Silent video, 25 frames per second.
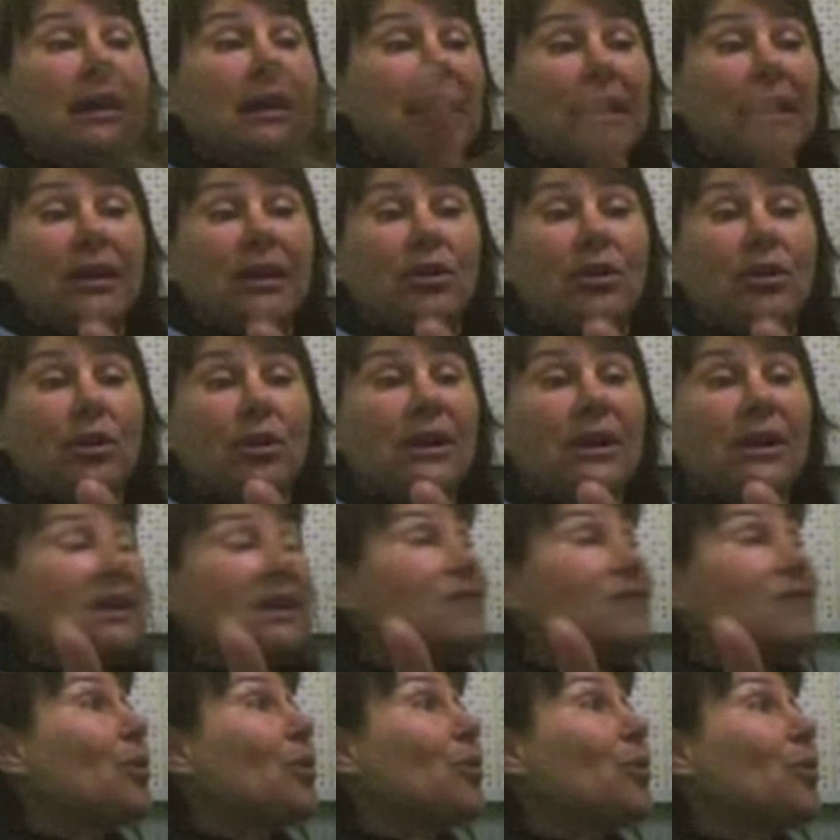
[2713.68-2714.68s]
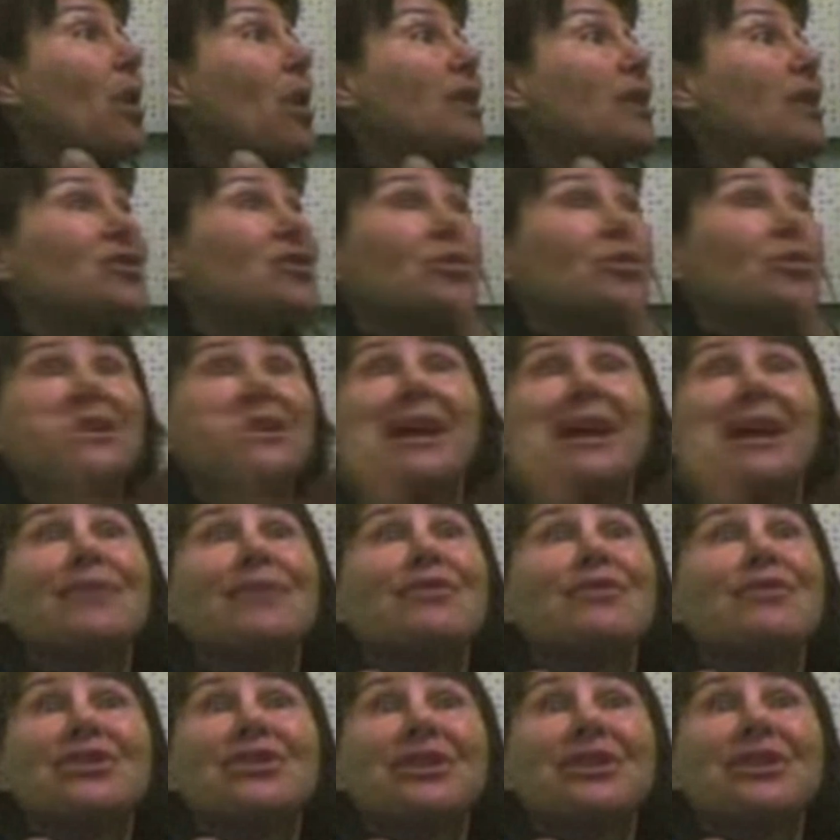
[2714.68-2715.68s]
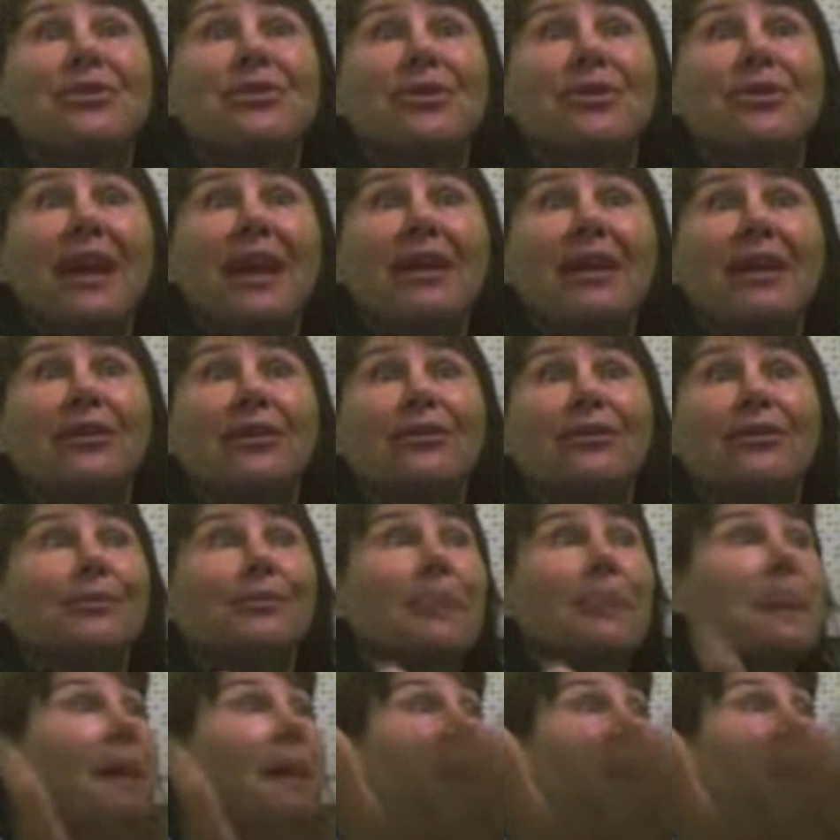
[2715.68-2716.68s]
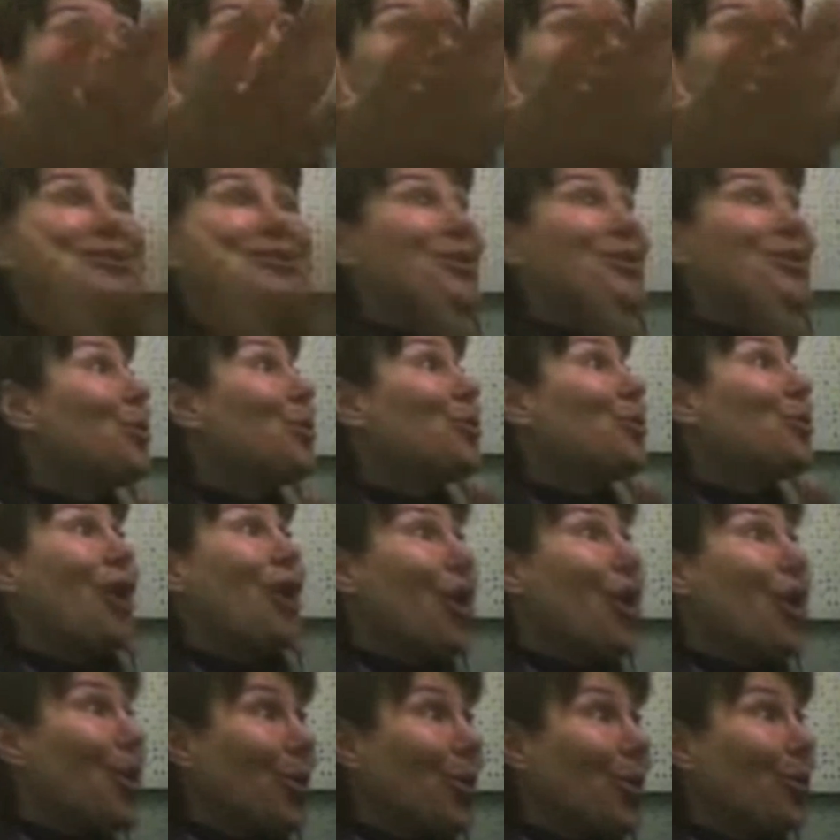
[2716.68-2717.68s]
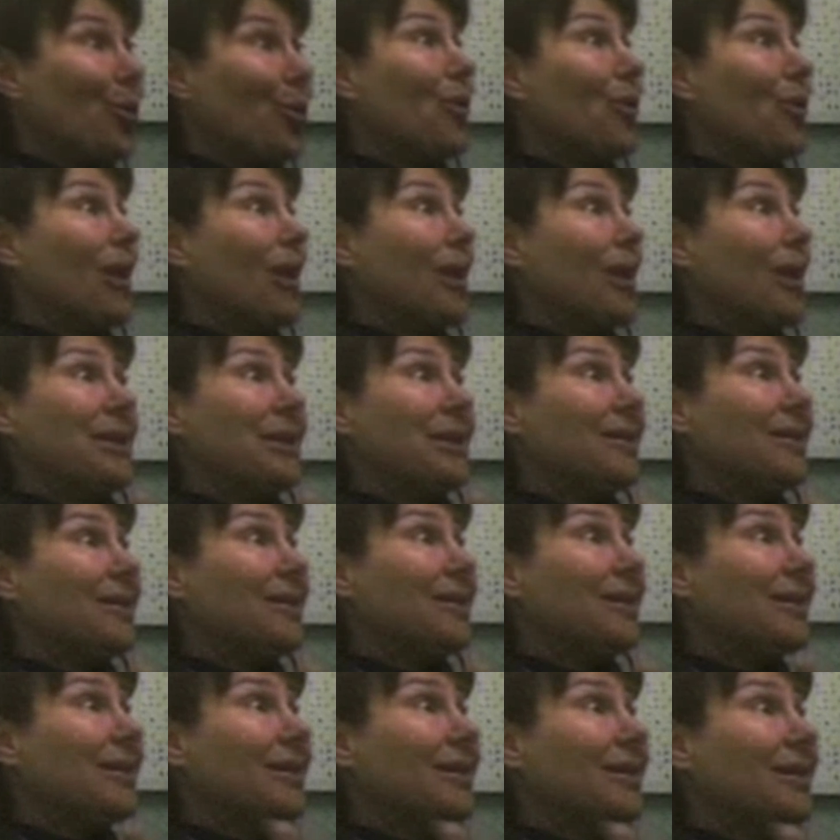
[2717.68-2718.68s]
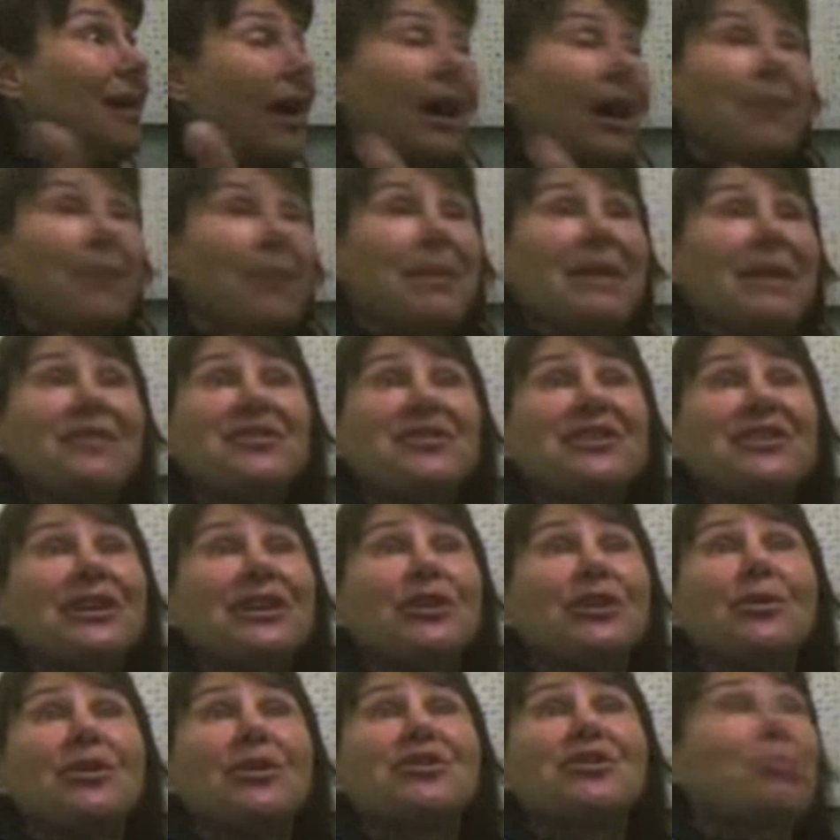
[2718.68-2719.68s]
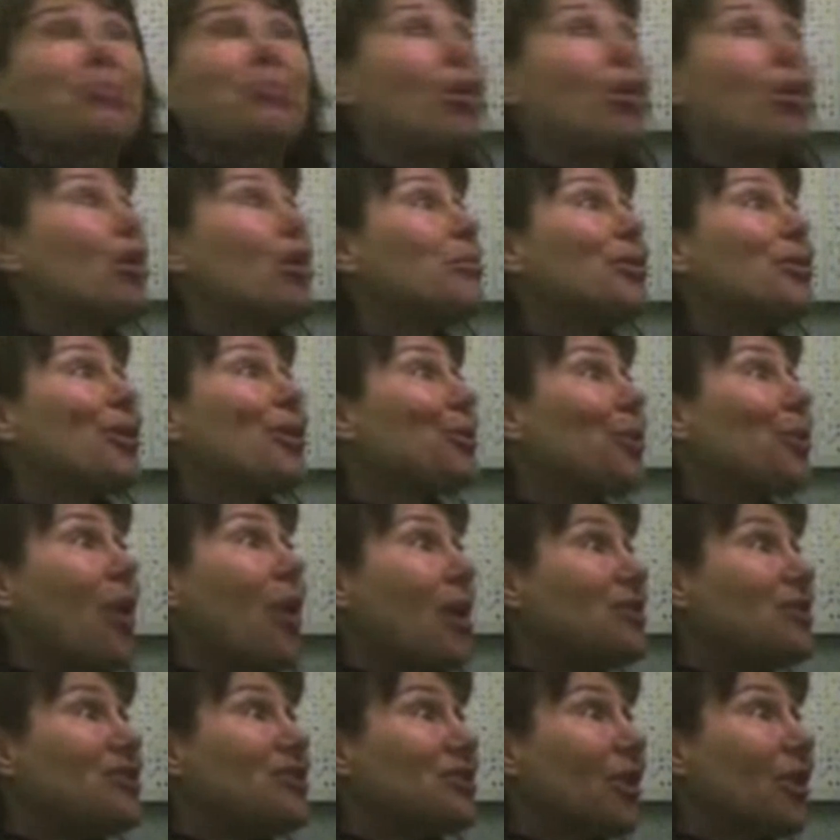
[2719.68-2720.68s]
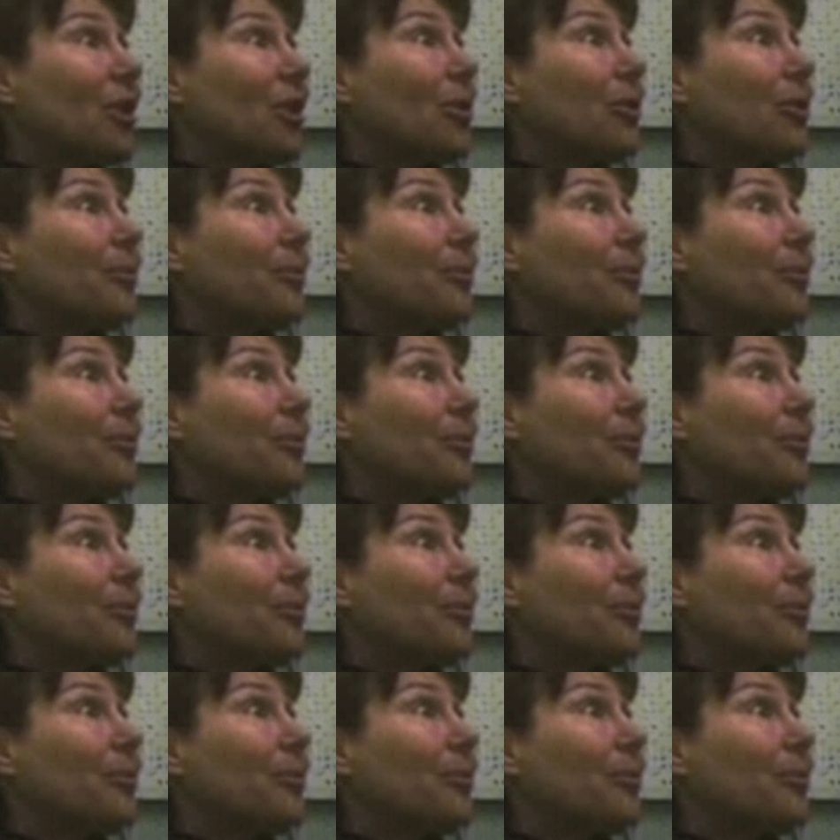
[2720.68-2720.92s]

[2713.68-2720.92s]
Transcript: He lived on Roscoe. Did I ever see her there? I don't know. I mean, I may have seen her at his apartment on Roscoe.